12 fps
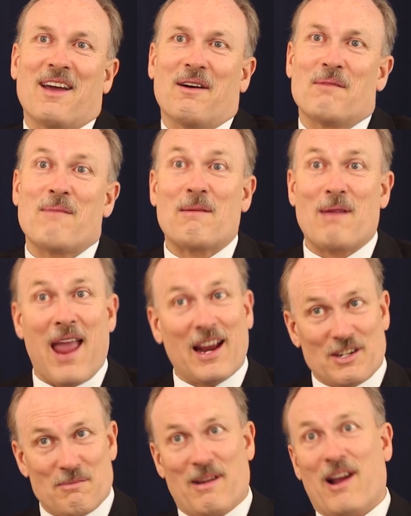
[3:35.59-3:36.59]
you know, it may be
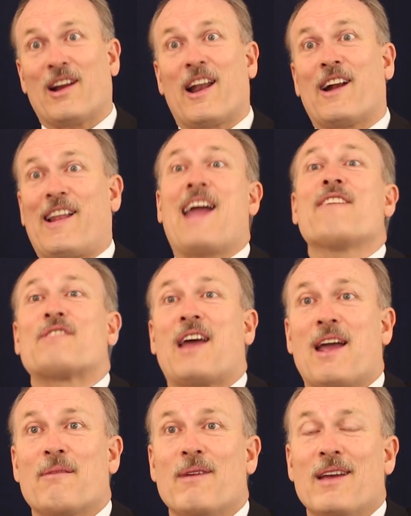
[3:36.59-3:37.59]
actually beyond our
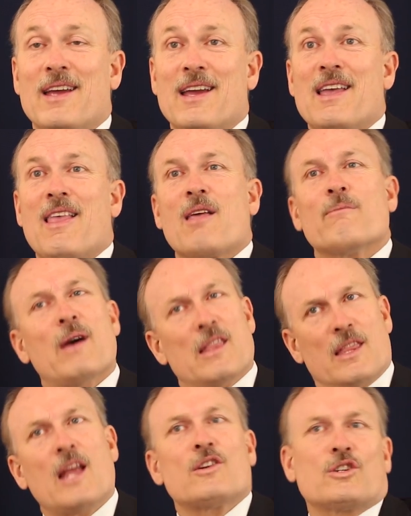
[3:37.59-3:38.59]
lifetime,
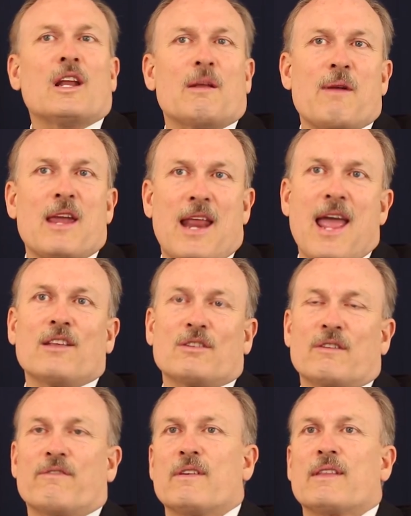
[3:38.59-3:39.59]
but there's going to be an
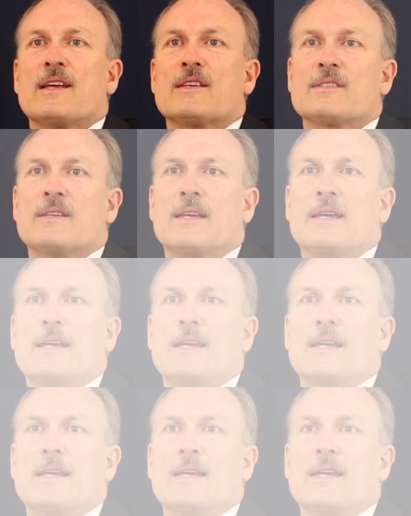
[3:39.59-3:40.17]
answer for this.